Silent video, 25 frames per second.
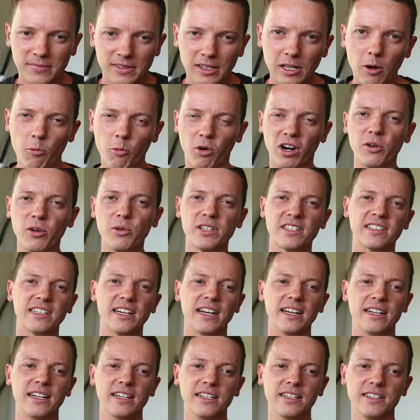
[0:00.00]
what I would
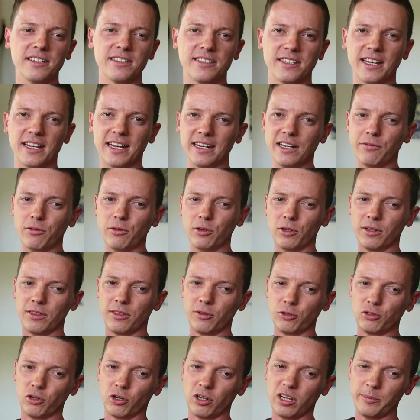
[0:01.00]
say is that if we are
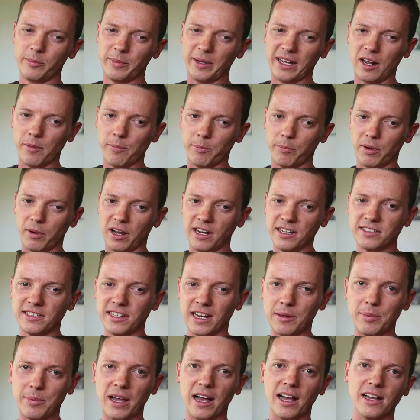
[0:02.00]
talking about our
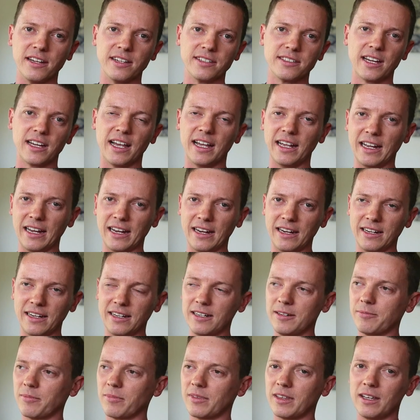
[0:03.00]
bicep as a
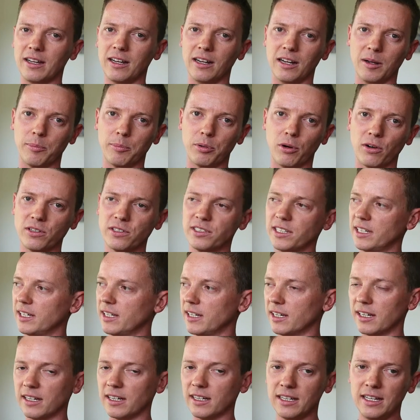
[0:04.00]
uh, proxy
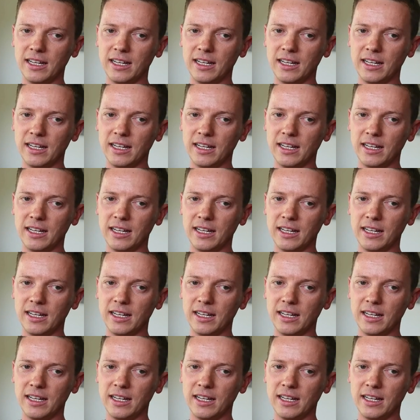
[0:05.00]
here,